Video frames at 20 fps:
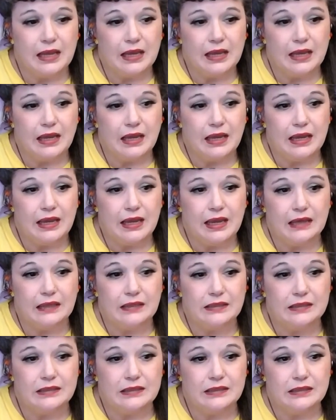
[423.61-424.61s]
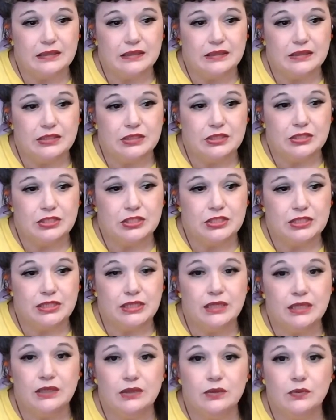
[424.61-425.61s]
and
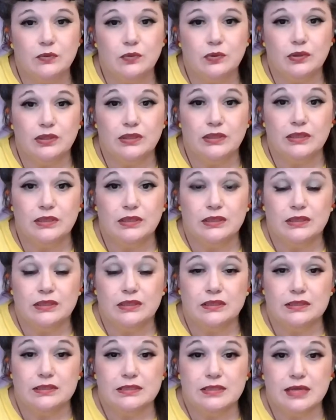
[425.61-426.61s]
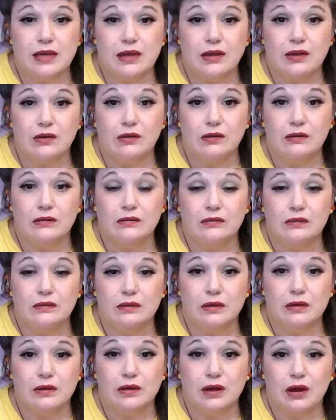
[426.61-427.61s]
she would tell
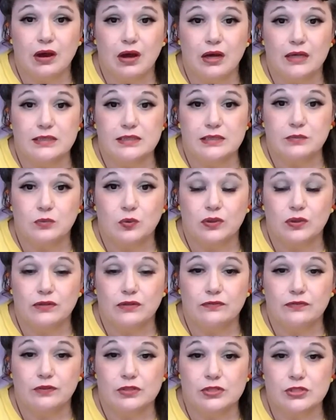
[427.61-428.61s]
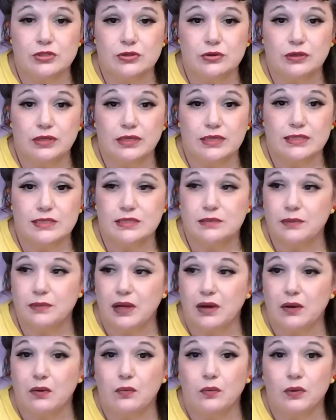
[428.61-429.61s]
awesome, wonderful stories
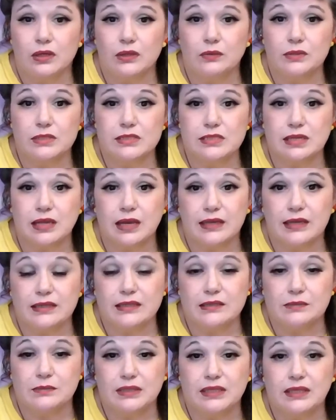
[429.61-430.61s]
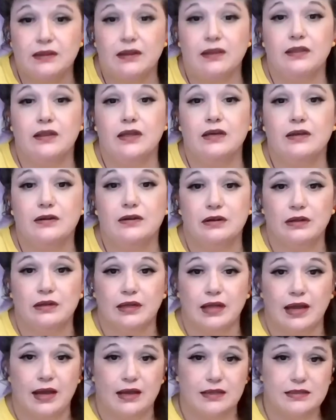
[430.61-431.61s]
about what it was like to be in theater
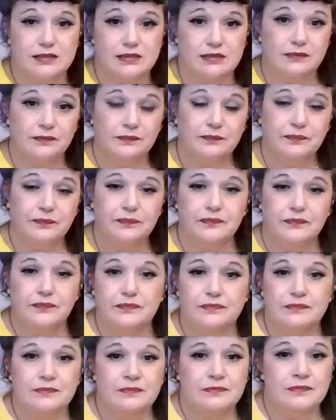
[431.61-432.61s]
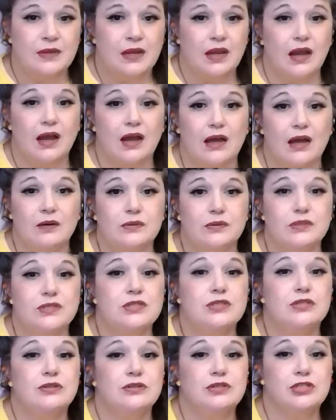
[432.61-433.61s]
class. I was
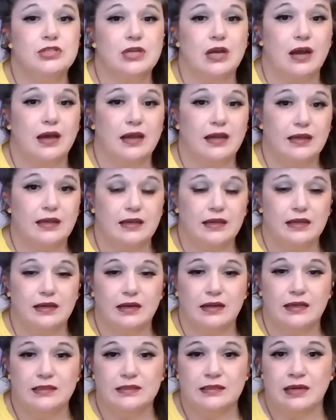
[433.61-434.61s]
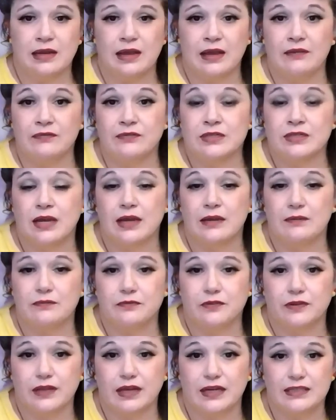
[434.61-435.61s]
too shy, and I didn't have time for
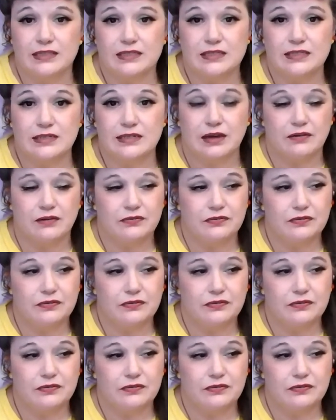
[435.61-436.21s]
that stuff.